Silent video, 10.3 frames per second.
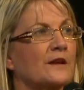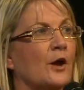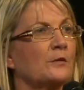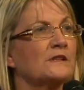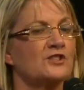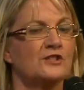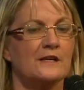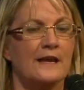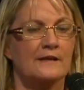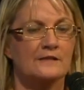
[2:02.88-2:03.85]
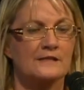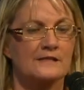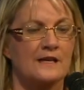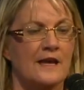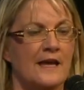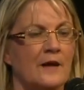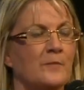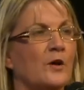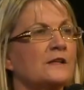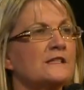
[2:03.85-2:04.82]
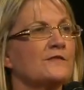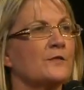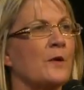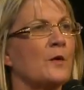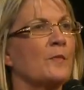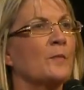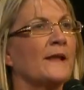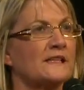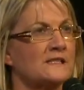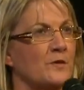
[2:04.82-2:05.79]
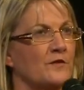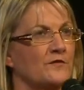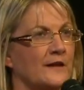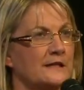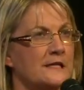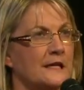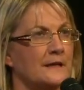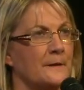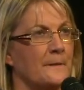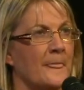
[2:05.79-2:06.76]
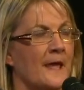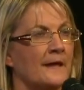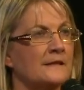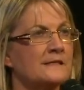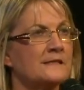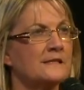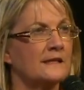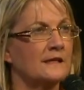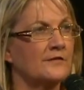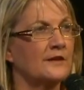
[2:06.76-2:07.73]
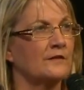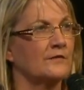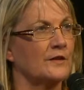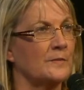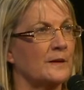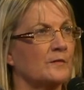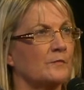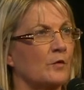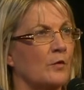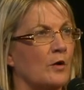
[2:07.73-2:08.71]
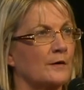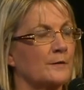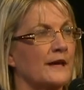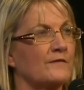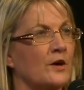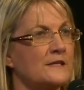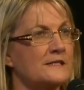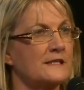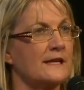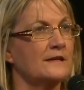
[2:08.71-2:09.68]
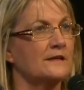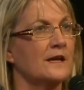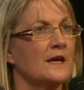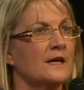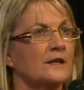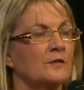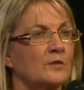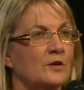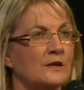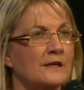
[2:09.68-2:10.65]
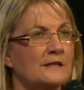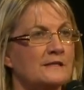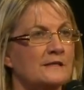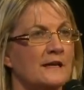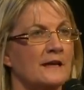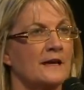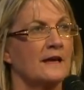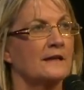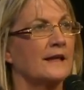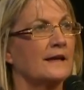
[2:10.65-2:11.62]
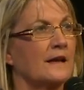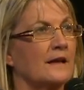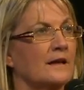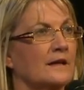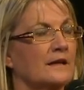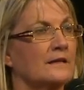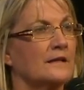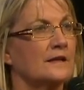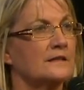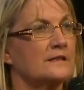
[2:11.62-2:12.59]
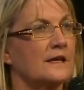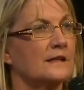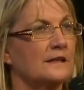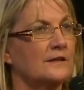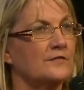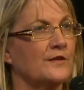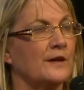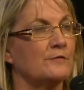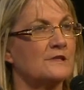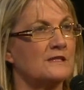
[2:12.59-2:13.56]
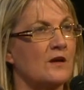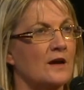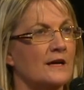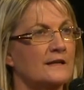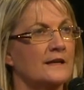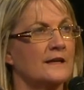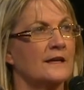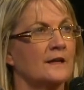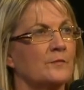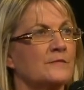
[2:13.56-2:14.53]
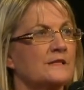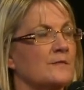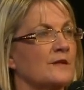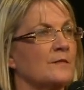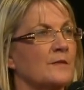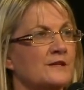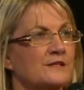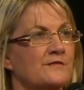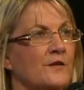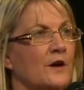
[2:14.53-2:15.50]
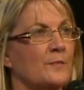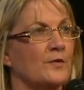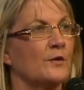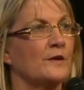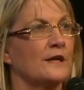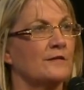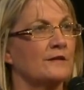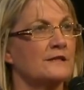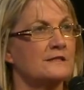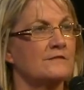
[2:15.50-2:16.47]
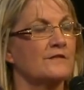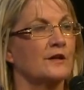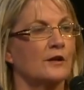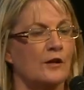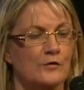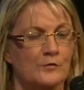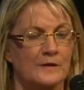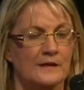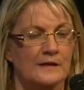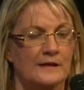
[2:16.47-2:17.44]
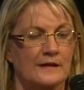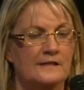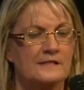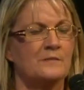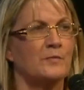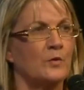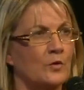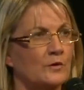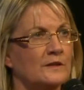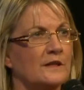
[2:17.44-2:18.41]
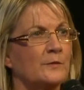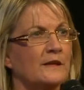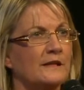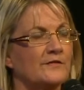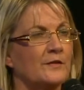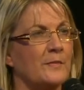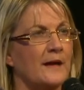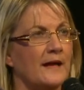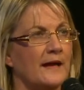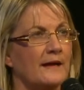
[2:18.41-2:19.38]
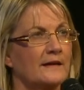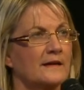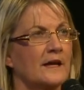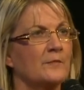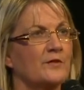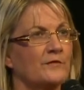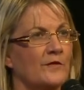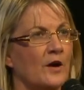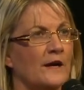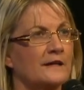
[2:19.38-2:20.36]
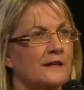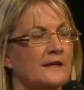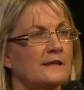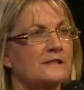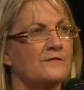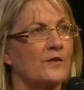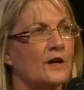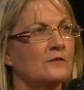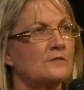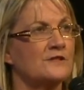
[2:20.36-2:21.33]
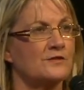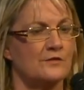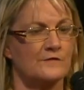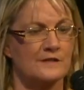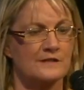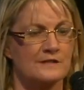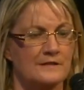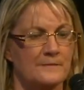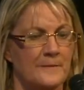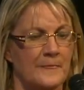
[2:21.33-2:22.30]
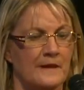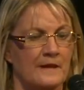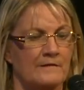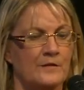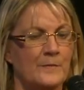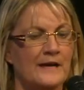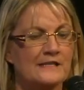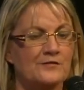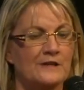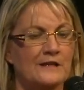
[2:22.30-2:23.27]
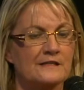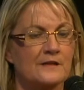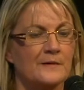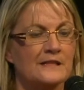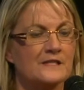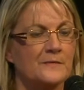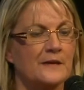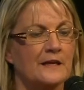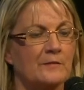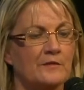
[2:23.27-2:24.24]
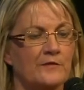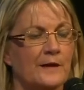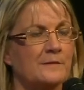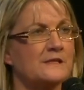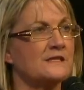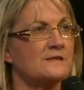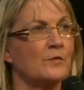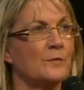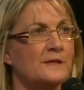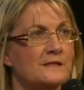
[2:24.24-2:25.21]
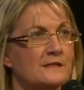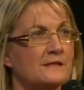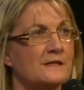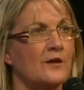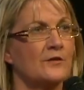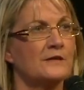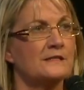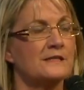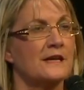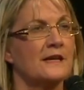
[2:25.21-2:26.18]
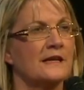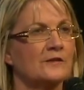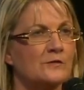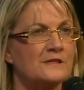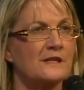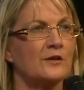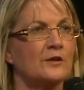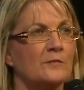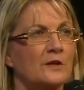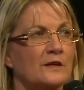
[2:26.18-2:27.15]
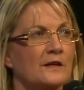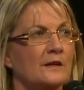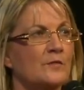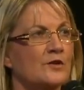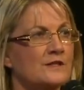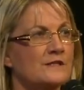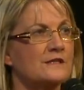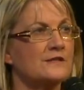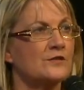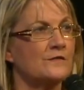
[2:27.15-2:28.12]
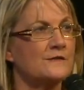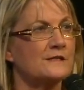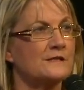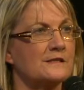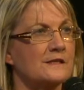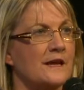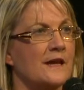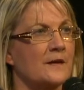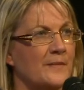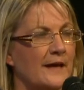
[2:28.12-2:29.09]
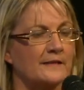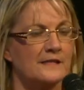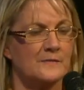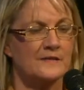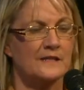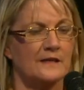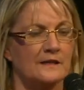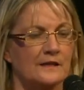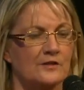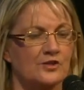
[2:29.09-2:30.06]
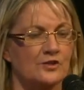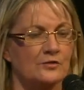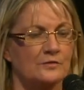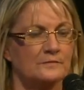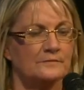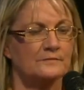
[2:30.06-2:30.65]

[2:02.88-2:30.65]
week, the Coalition announced our policy for mobile black spot funding. And this is significant for the people of Macquarie. We have isolated communities that live and reside in some of the most fire-prone areas of the globe. It's important that we lift the bar and provide this vital service. For the past 3 years, I've been speaking with families and small business owners and also community and emergency services about this particular issue.